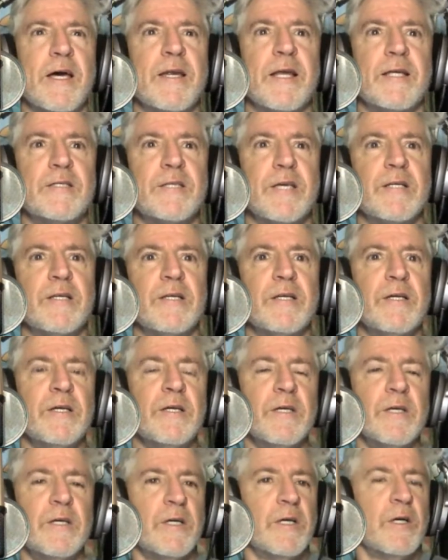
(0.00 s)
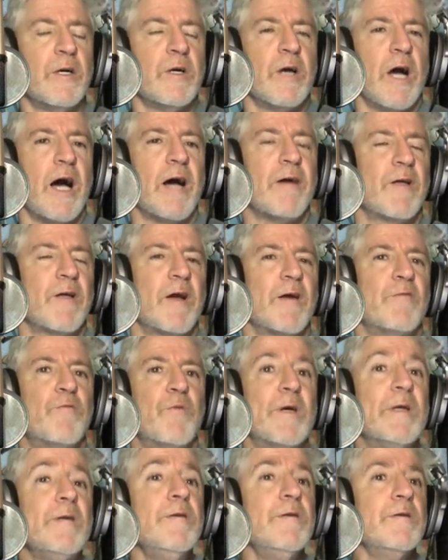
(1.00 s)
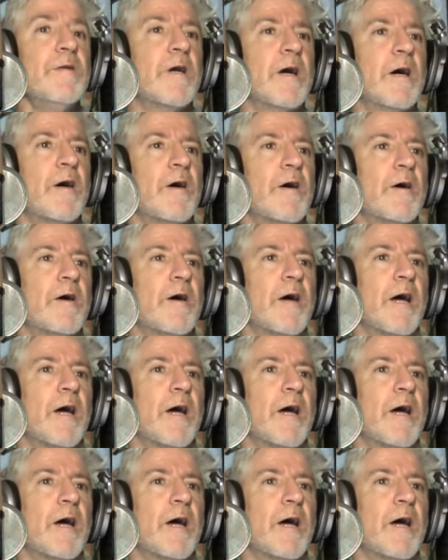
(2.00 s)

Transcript: and I said, I, had written, uh,